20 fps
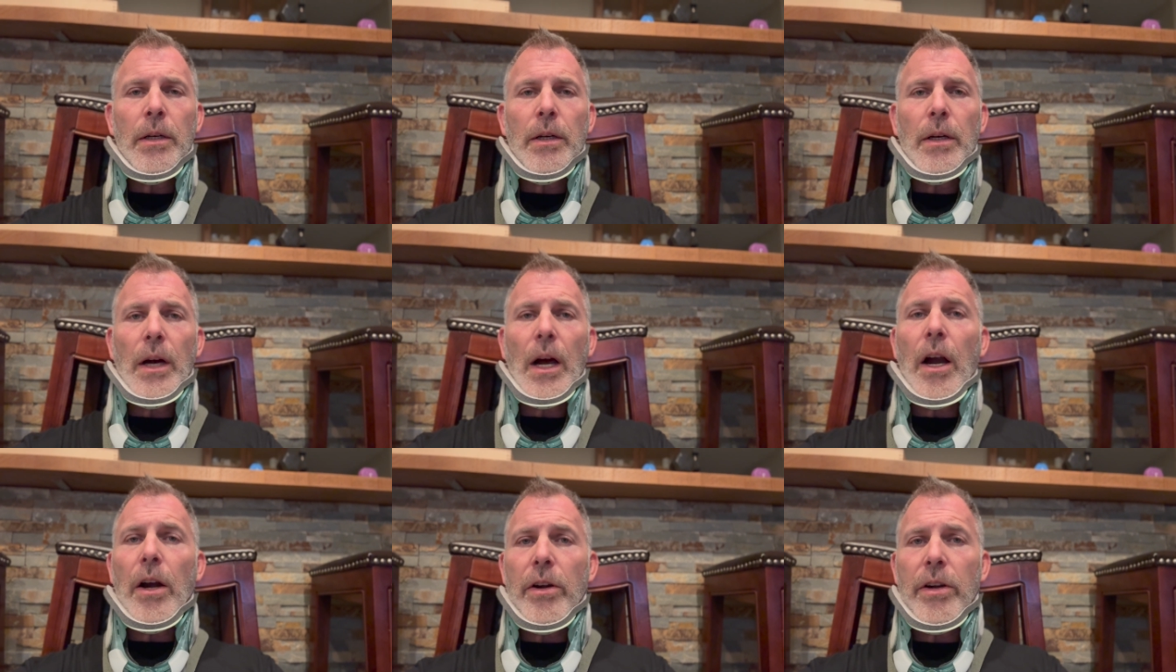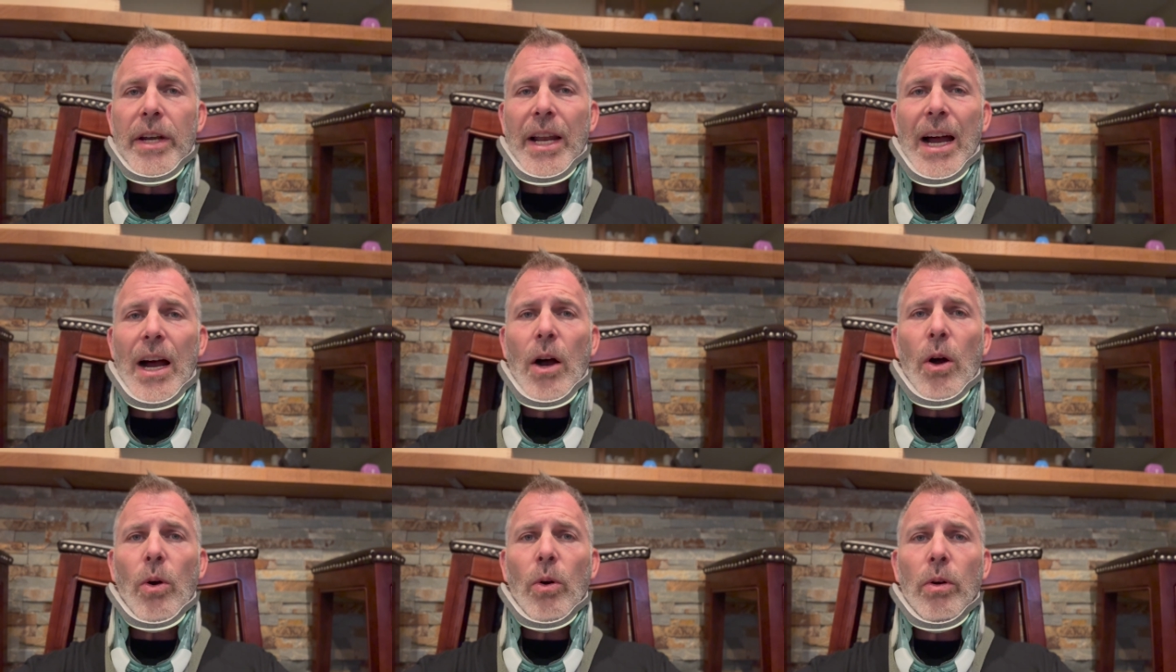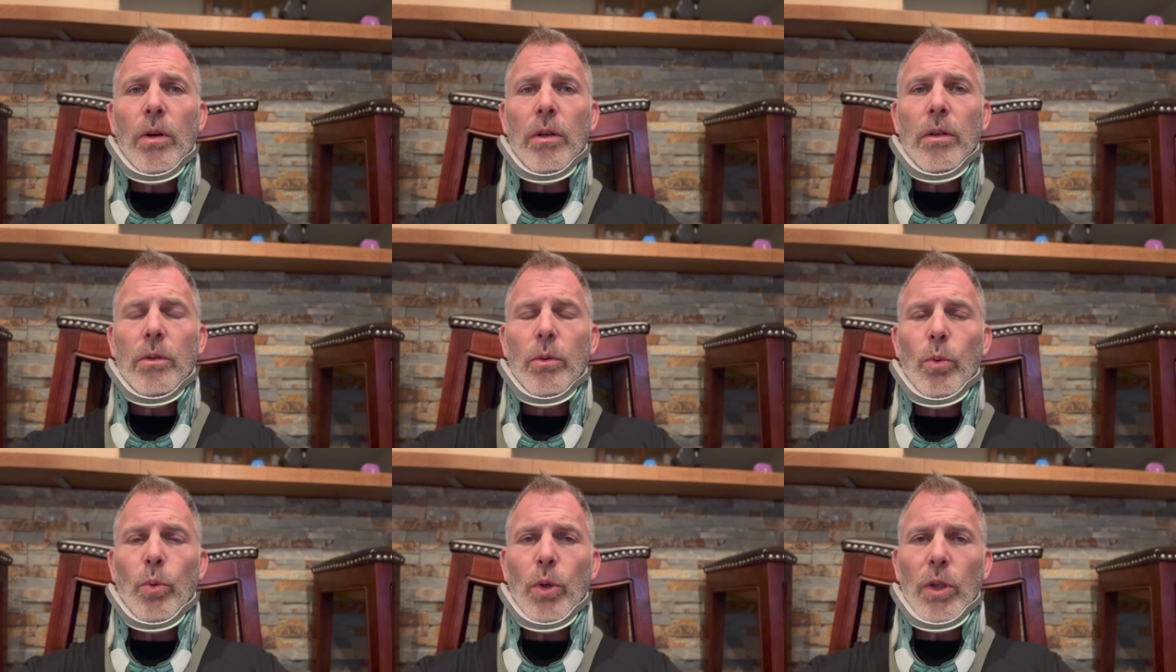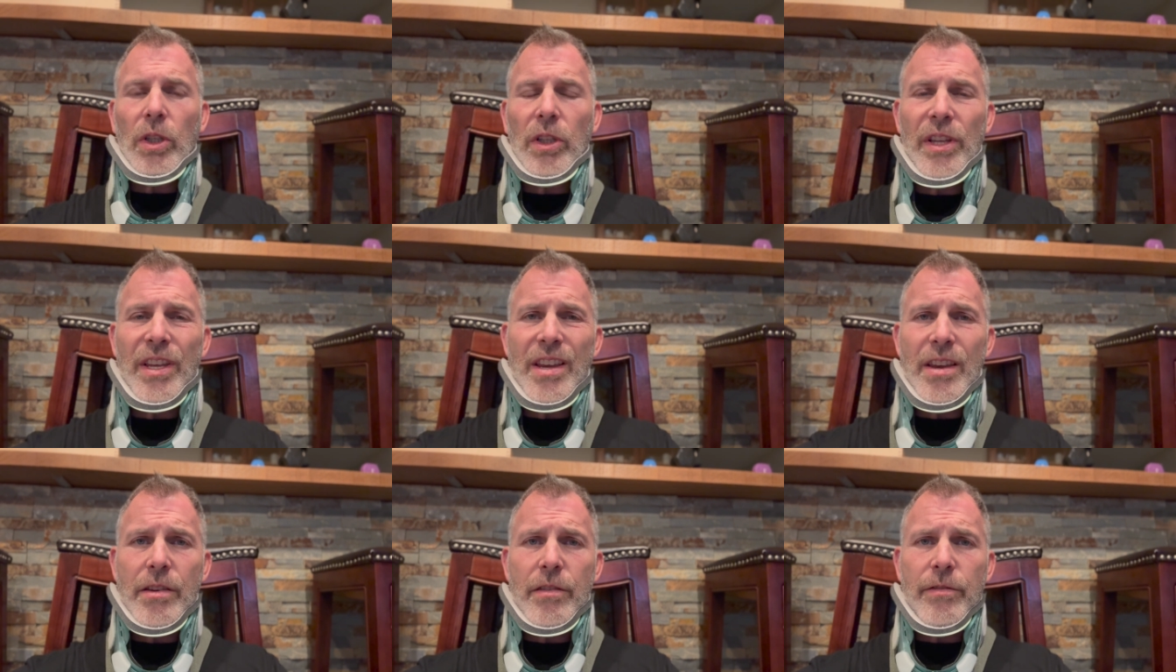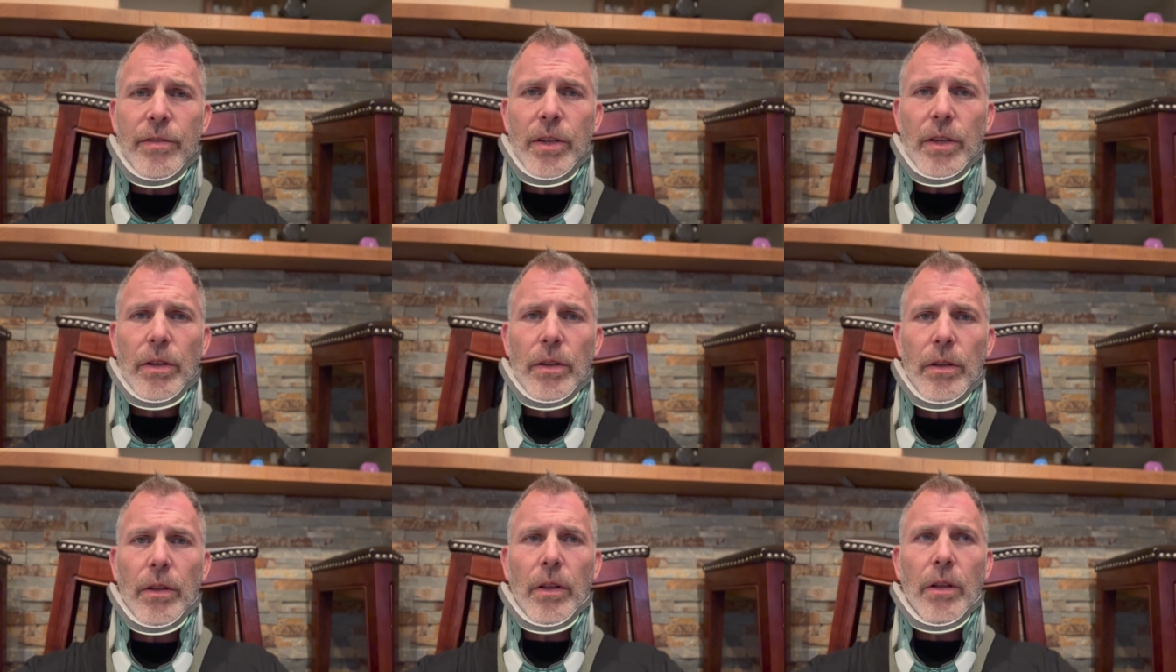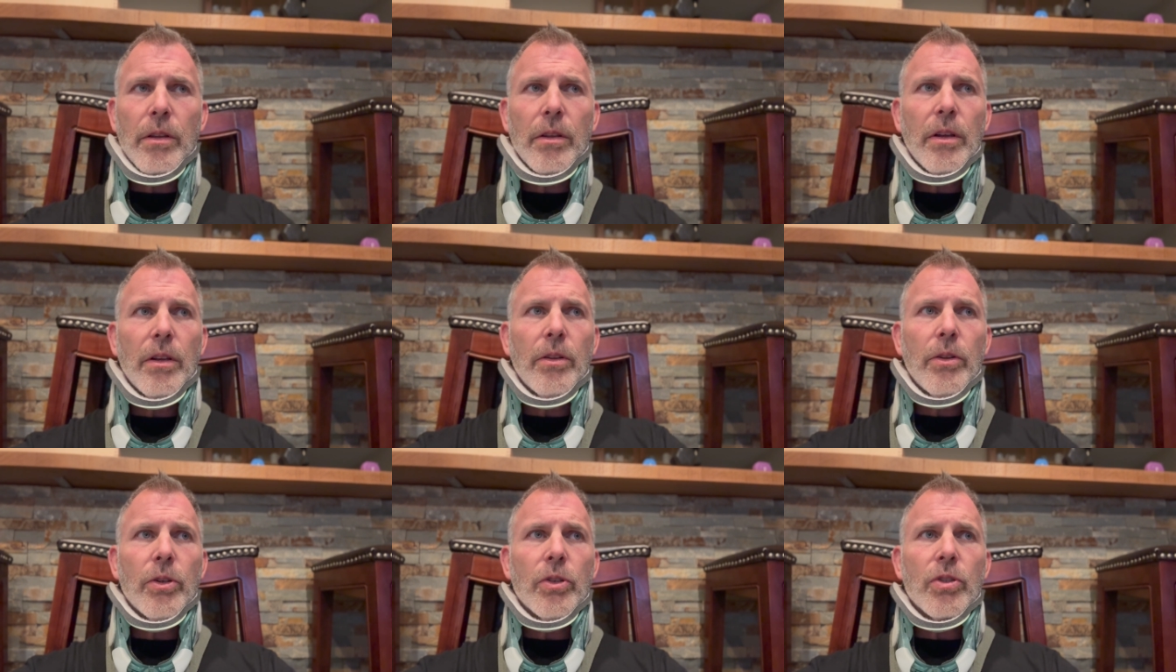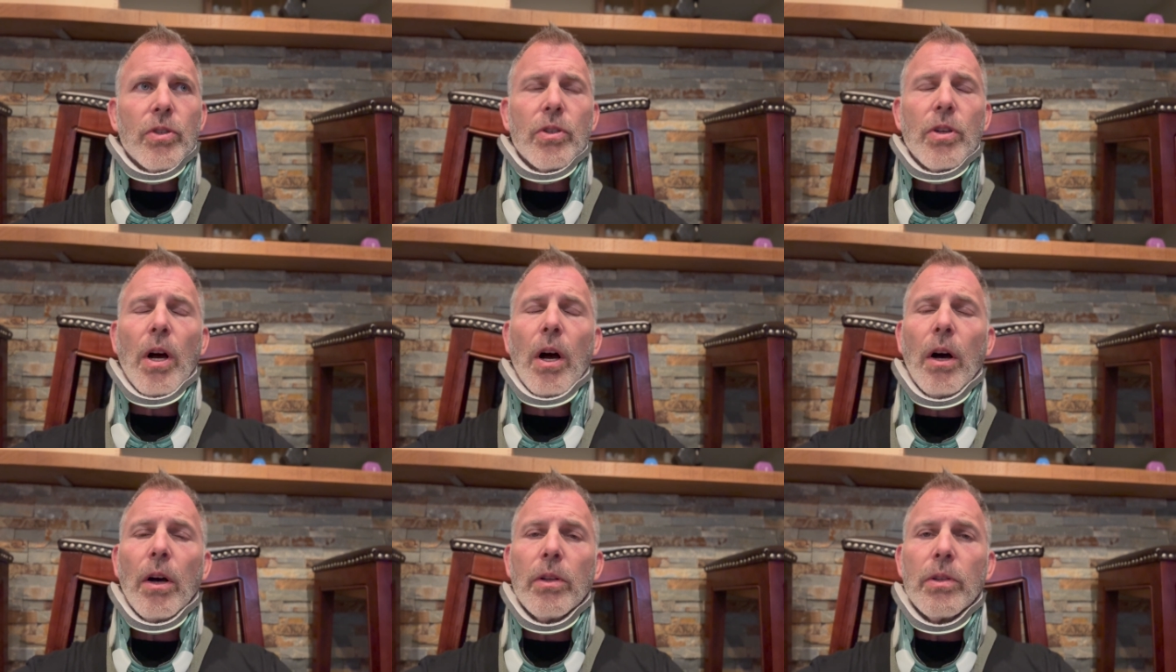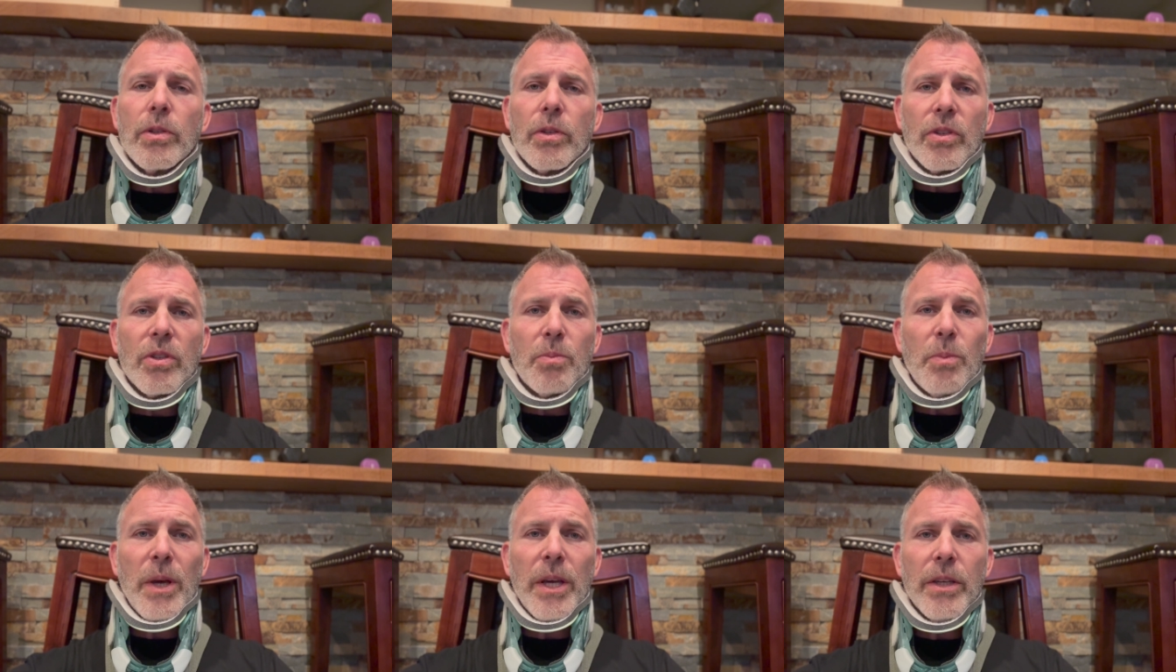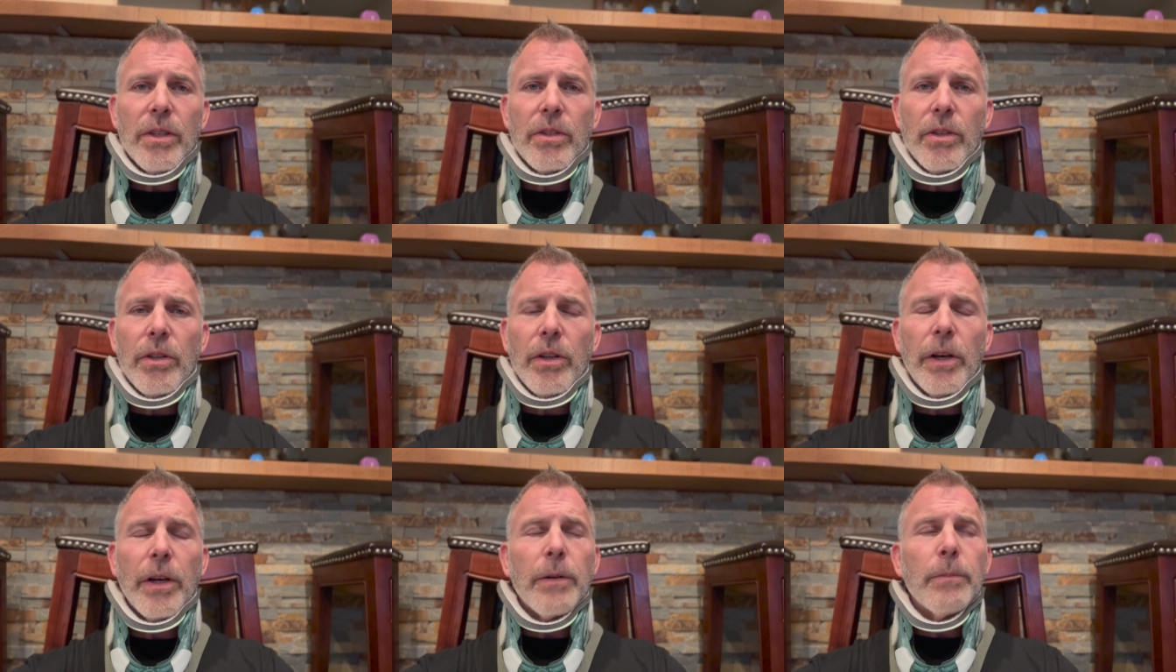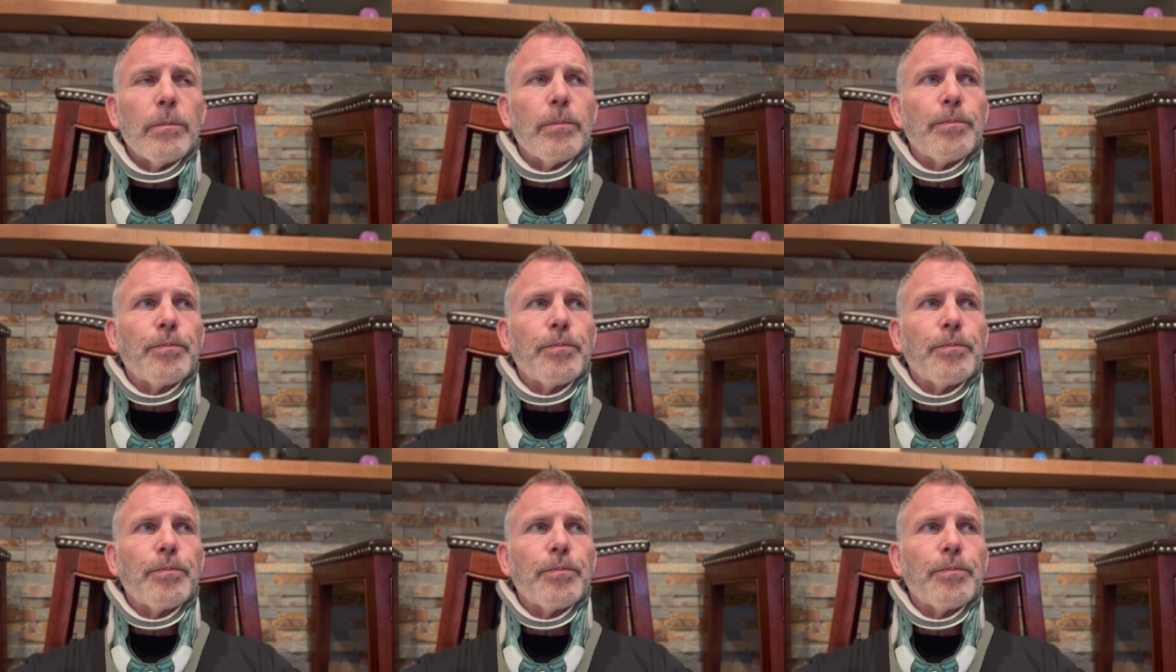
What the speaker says: are now relieved. There's tons of space in there.